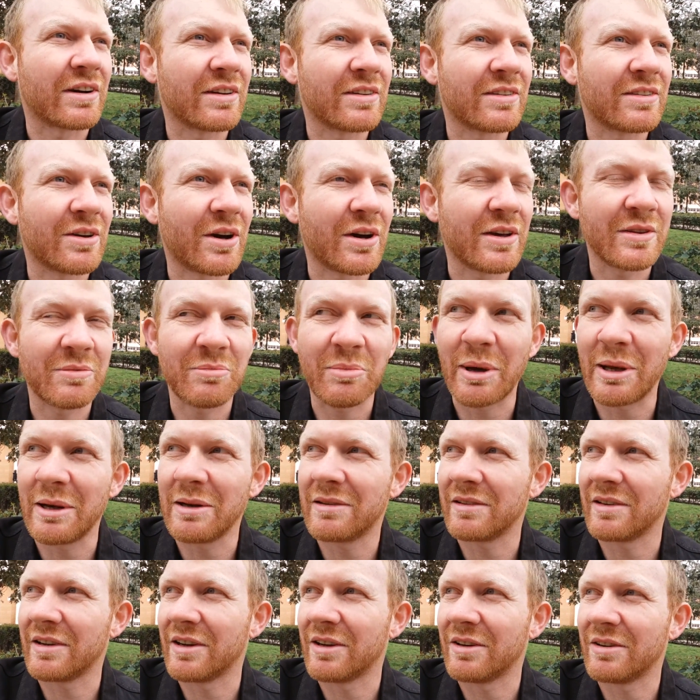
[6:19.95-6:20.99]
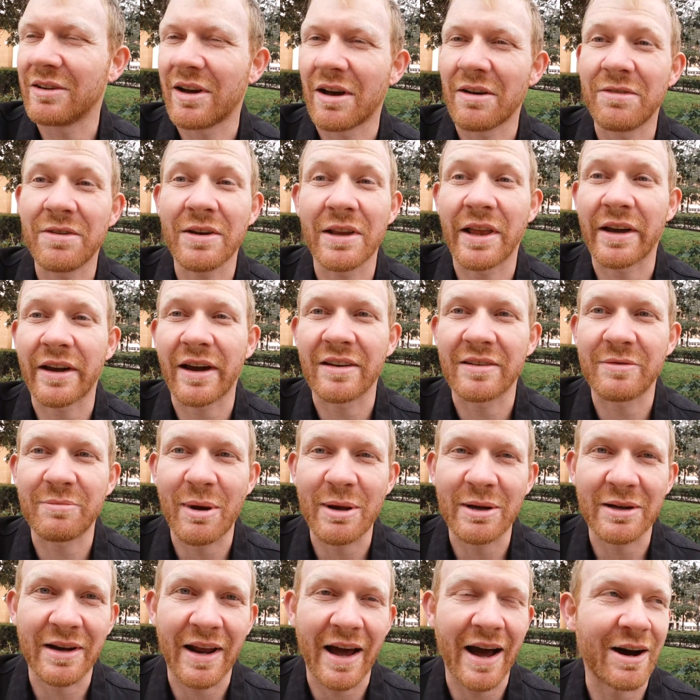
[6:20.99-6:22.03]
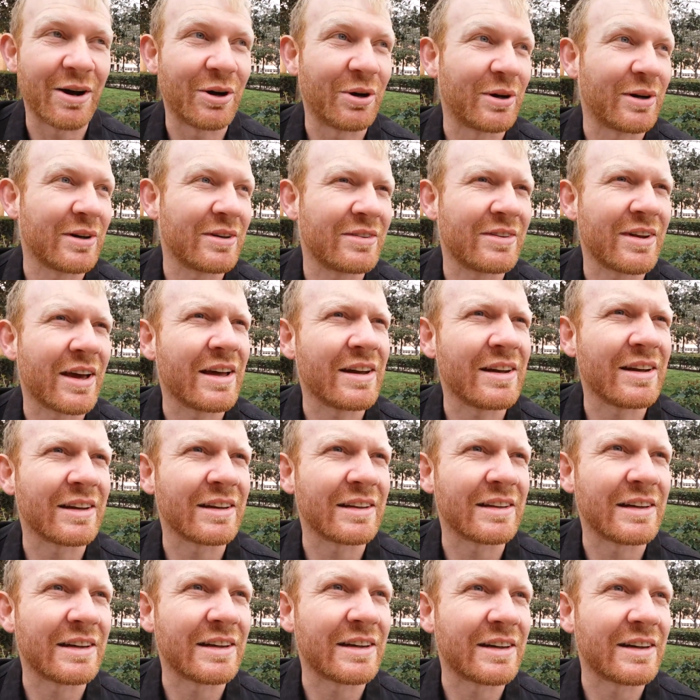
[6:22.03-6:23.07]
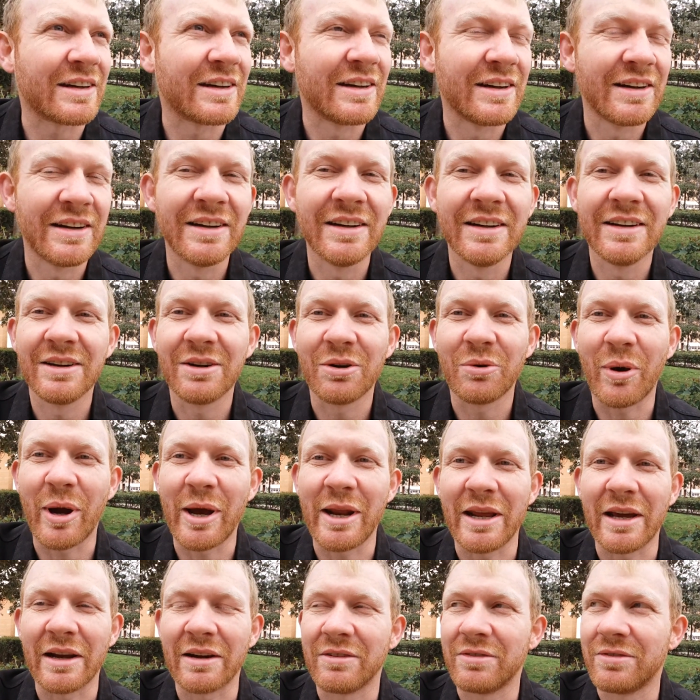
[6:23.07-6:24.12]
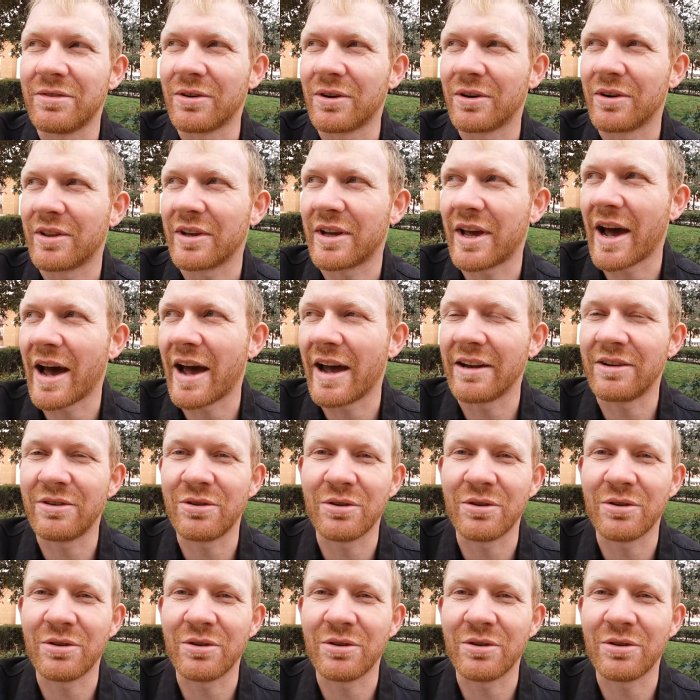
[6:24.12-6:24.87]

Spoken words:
So I feel like I spent an hour standing there waiting for the guy